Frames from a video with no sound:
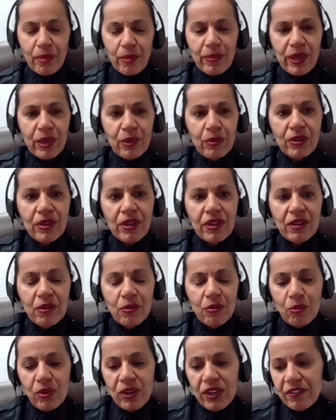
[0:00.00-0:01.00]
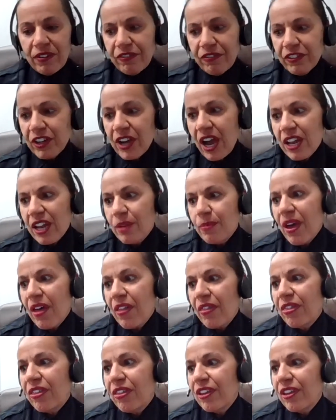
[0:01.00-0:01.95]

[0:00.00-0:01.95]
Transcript: I mean, we have forgotten about